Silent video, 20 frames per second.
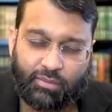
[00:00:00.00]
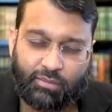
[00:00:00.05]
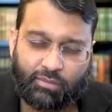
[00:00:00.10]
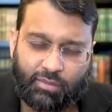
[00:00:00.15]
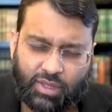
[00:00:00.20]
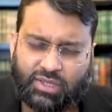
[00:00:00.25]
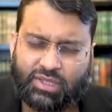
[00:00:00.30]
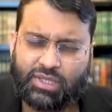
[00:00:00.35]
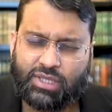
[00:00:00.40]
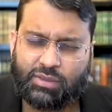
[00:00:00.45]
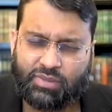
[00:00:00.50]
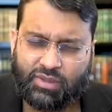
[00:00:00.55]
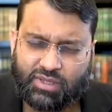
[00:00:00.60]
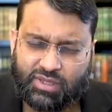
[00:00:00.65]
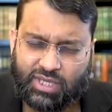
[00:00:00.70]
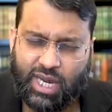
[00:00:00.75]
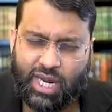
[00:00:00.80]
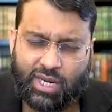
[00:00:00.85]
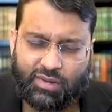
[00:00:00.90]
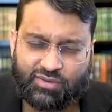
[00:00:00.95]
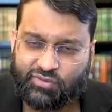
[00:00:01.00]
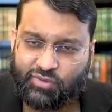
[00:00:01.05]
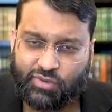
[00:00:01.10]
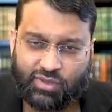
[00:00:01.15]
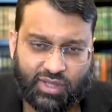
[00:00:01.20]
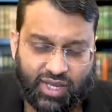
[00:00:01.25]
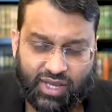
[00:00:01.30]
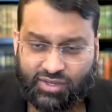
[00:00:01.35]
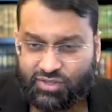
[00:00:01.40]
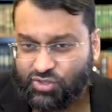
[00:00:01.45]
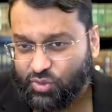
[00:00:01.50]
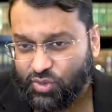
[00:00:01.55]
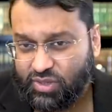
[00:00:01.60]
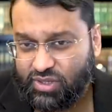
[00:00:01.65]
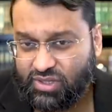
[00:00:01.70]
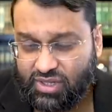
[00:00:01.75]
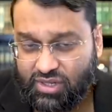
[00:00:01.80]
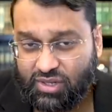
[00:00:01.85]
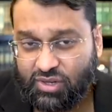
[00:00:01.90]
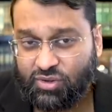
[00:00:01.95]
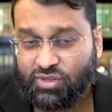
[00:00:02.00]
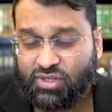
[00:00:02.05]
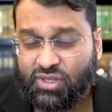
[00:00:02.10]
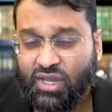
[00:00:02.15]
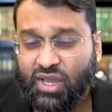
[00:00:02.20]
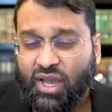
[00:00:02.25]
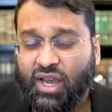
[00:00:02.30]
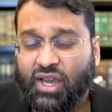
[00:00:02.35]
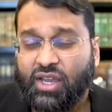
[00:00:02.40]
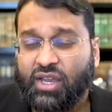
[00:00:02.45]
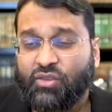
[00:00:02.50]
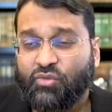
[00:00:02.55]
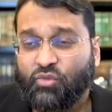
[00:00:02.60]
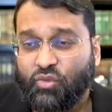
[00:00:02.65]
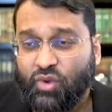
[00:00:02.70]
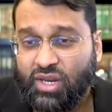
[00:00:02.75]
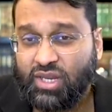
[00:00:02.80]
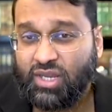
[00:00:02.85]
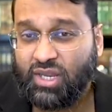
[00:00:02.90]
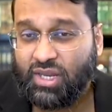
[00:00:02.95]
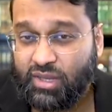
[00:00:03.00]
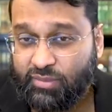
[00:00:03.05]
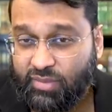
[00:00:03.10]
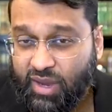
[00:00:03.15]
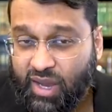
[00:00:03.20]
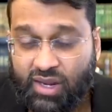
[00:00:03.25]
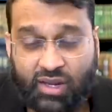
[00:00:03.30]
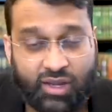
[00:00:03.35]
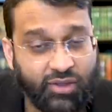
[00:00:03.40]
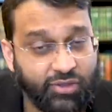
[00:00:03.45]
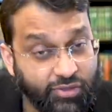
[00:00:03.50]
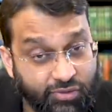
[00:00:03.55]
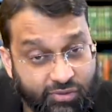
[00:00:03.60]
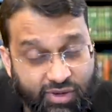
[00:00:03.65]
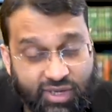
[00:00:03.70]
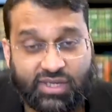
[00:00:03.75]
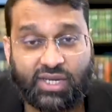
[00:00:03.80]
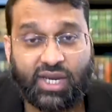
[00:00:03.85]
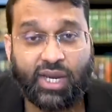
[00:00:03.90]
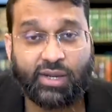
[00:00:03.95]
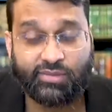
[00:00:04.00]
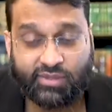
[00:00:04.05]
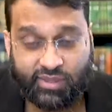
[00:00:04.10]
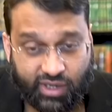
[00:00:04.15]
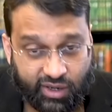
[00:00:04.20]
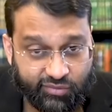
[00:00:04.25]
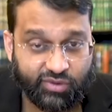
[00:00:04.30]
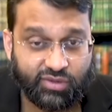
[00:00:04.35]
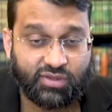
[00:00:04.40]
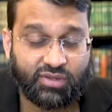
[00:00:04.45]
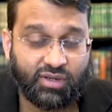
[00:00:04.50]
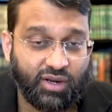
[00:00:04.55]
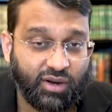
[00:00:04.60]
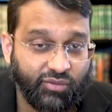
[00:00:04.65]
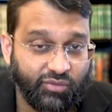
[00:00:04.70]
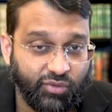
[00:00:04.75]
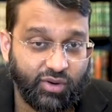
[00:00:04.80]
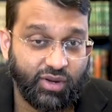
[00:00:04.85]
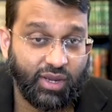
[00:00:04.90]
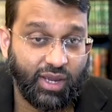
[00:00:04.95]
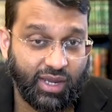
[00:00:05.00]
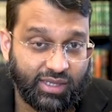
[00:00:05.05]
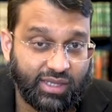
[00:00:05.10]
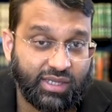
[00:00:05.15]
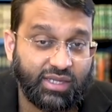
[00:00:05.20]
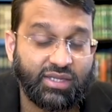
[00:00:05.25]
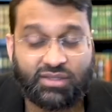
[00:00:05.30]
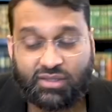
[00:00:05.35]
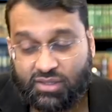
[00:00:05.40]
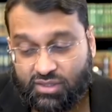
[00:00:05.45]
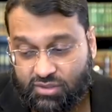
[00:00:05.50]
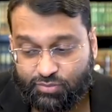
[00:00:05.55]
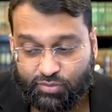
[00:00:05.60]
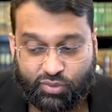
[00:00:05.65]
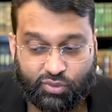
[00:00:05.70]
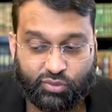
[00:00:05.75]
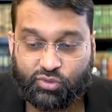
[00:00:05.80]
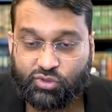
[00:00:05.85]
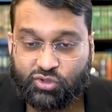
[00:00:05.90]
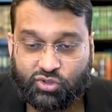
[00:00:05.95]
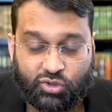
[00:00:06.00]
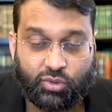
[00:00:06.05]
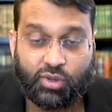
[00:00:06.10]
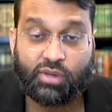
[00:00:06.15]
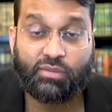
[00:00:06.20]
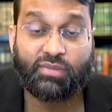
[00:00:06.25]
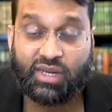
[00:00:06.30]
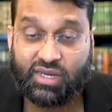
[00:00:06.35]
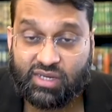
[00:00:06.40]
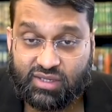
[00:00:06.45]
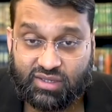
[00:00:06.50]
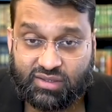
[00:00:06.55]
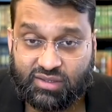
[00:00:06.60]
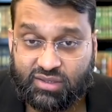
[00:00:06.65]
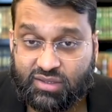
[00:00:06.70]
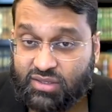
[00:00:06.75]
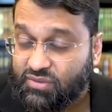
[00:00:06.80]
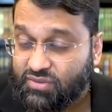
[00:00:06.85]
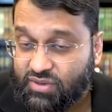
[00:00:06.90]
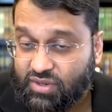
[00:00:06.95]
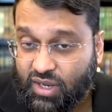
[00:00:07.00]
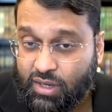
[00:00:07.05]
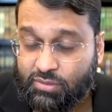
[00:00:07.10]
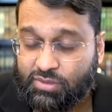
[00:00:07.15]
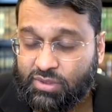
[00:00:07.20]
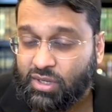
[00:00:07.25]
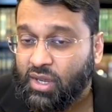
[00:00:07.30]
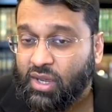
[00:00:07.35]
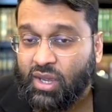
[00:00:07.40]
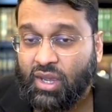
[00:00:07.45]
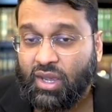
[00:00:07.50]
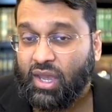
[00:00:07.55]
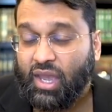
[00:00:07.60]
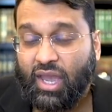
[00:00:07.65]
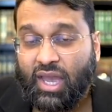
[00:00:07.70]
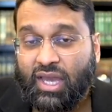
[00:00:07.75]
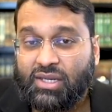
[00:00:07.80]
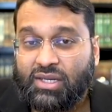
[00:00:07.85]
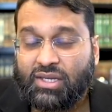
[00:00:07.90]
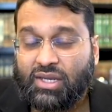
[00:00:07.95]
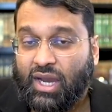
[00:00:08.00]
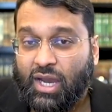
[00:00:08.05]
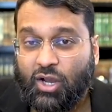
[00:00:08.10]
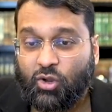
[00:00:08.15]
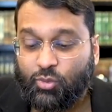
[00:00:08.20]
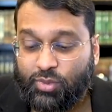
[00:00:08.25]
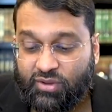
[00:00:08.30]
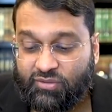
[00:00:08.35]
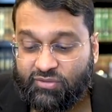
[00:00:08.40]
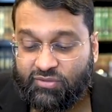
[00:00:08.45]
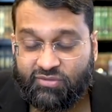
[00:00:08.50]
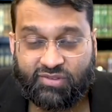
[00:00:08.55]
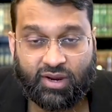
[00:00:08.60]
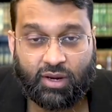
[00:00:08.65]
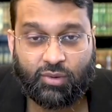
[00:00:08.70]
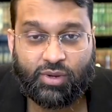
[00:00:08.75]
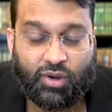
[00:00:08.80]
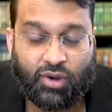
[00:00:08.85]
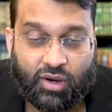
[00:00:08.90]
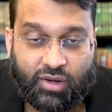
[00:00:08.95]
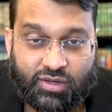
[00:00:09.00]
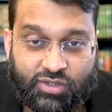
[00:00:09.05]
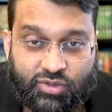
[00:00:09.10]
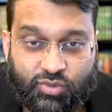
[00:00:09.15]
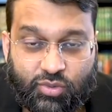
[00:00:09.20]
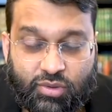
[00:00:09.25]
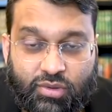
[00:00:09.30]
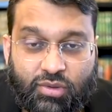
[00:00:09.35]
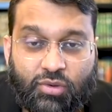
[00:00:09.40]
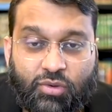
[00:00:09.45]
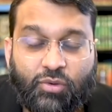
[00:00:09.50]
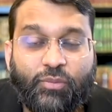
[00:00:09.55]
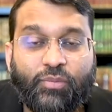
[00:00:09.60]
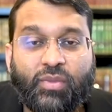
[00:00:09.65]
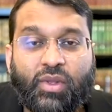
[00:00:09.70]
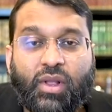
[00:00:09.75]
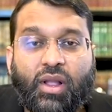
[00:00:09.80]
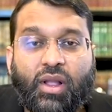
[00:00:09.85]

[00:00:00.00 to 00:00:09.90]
multiple times for the last twenty years. I have read Al-Ibana three times, cover to cover at least, and perused through it many dozens of times. And I'll be very honest with you,